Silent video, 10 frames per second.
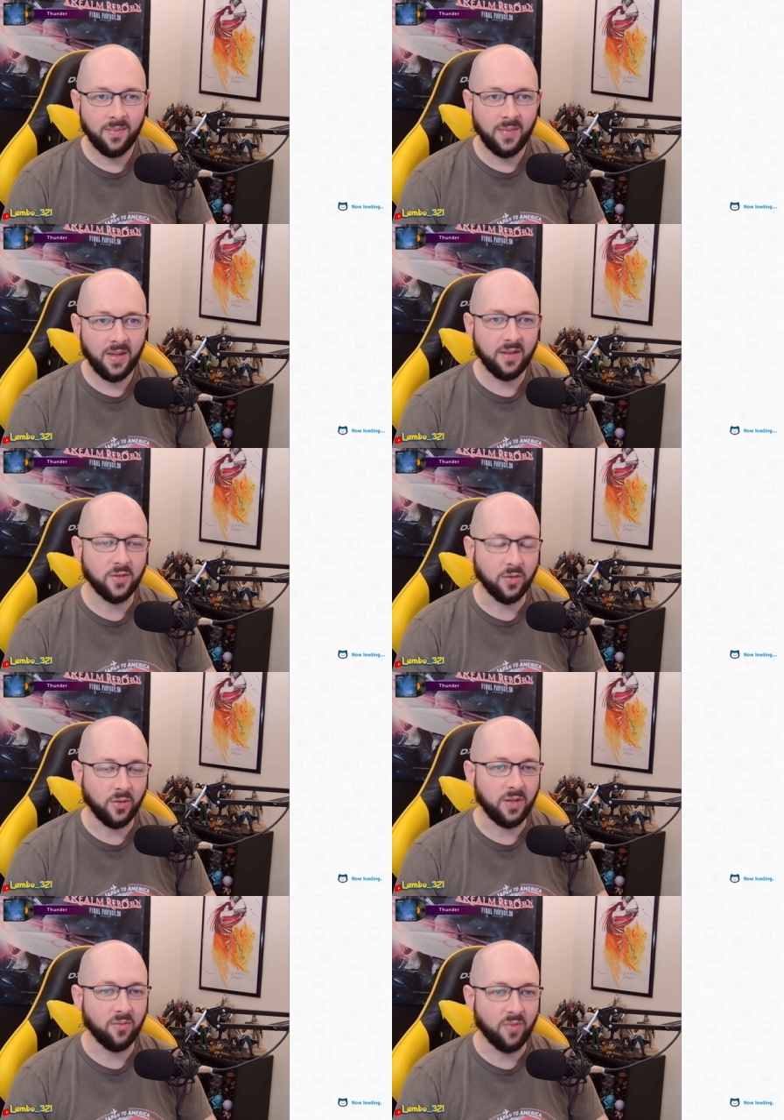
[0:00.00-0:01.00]
Things are
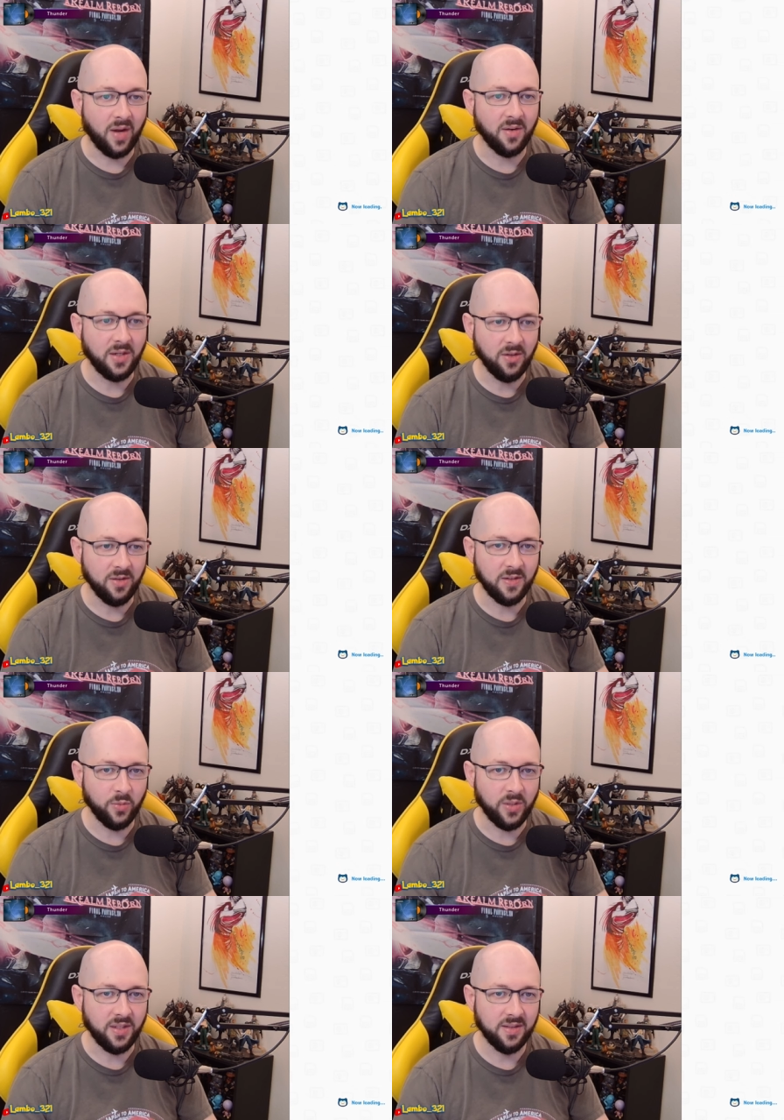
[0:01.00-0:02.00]
looking very good this
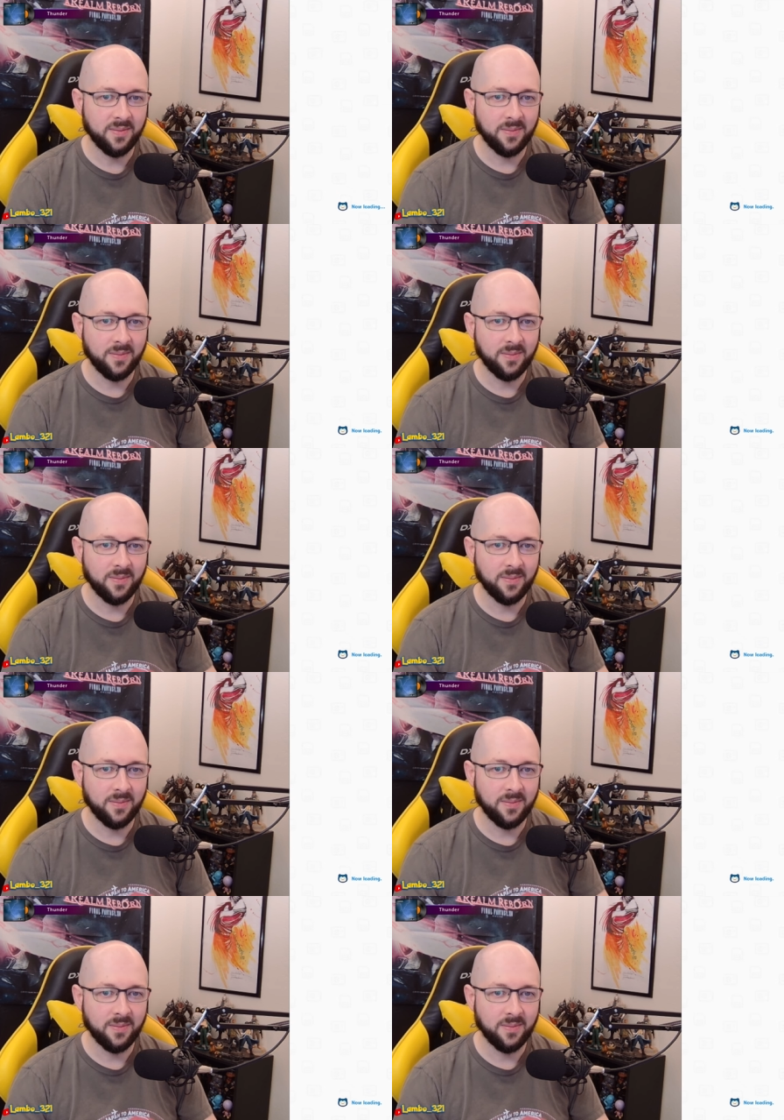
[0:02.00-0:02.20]
week.